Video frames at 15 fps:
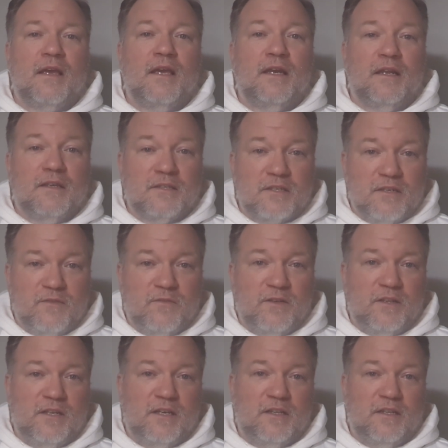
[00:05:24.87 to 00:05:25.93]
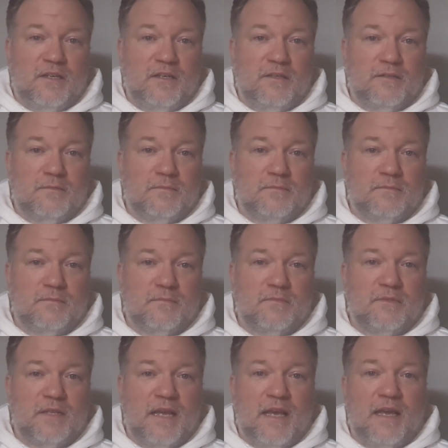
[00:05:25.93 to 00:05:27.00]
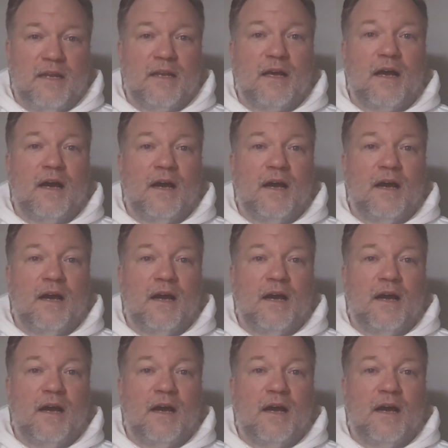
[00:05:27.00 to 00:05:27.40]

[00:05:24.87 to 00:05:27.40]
It is an affiliate link, and